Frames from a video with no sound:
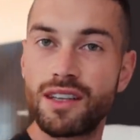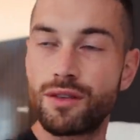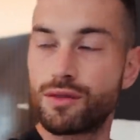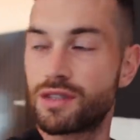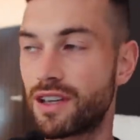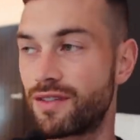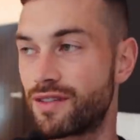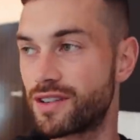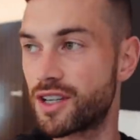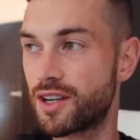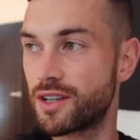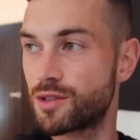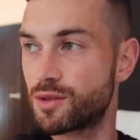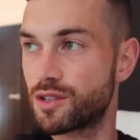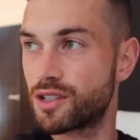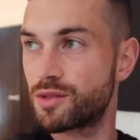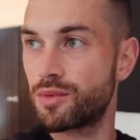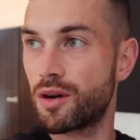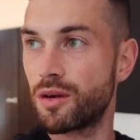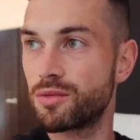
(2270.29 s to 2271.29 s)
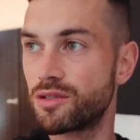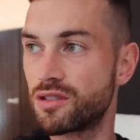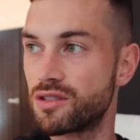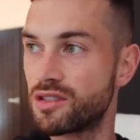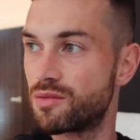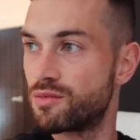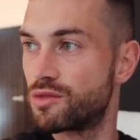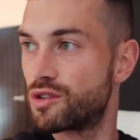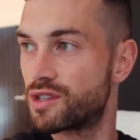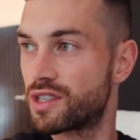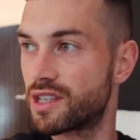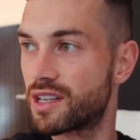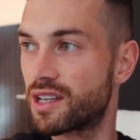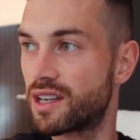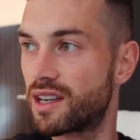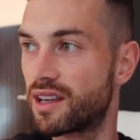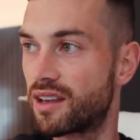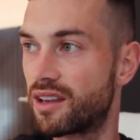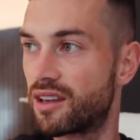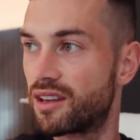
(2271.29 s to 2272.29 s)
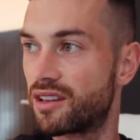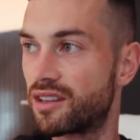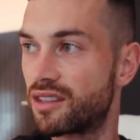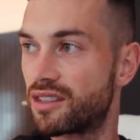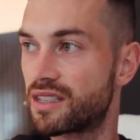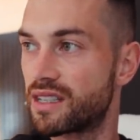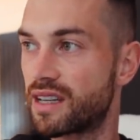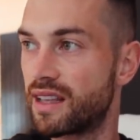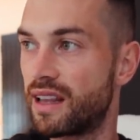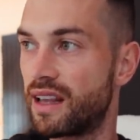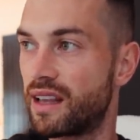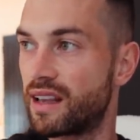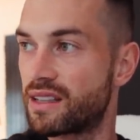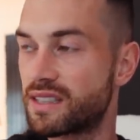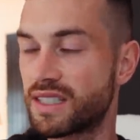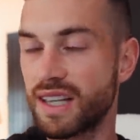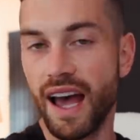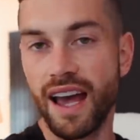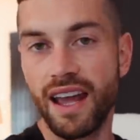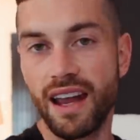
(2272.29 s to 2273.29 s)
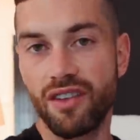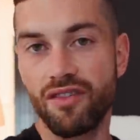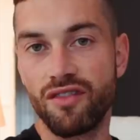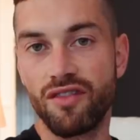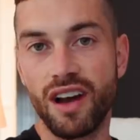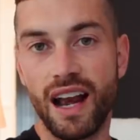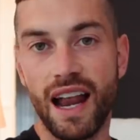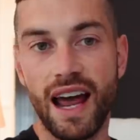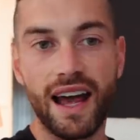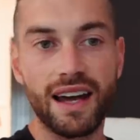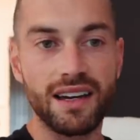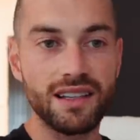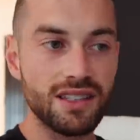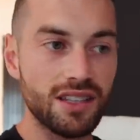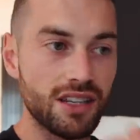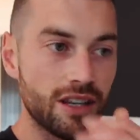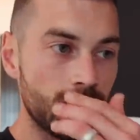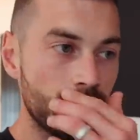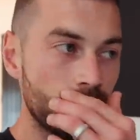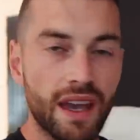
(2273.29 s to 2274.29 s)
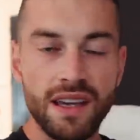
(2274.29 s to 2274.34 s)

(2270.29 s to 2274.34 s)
There was even times we just popped on some music and sat here and relaxed.